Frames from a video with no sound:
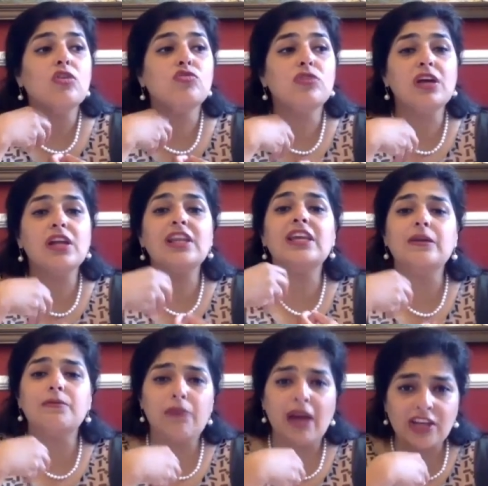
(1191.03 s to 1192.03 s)
really
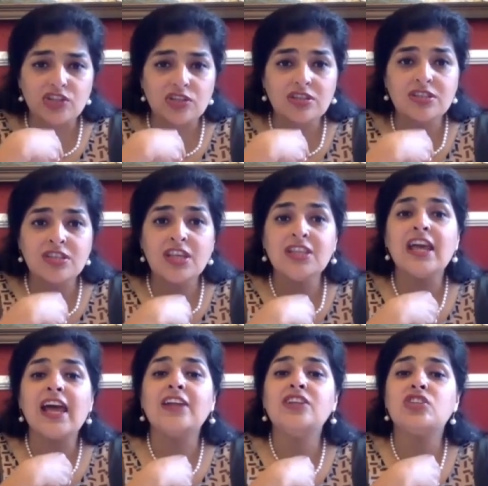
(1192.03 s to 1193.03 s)
imagines it
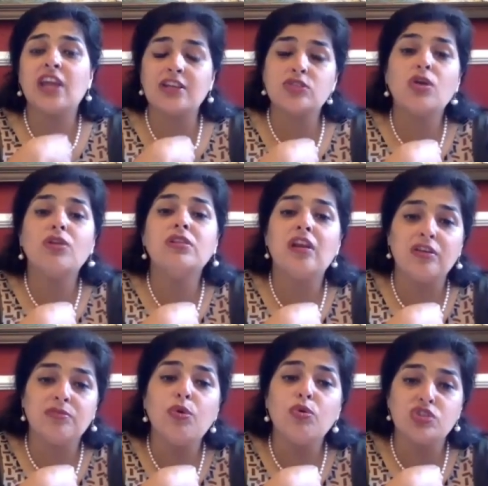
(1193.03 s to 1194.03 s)
and checks on their
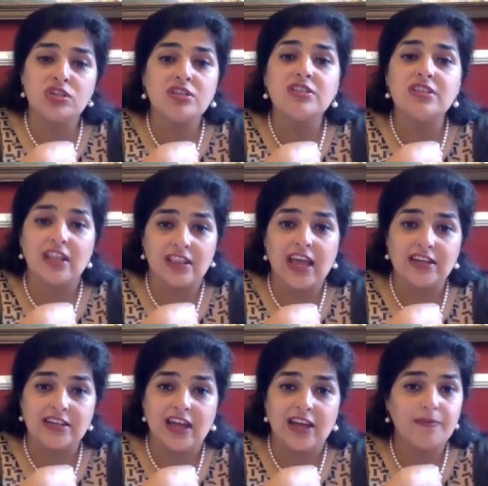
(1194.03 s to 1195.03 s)
emotions at that
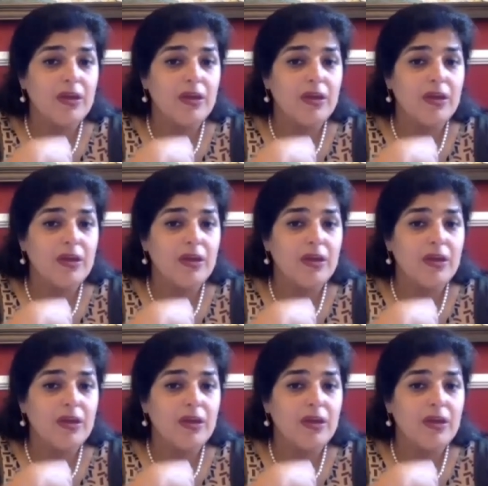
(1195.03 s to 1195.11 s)
time.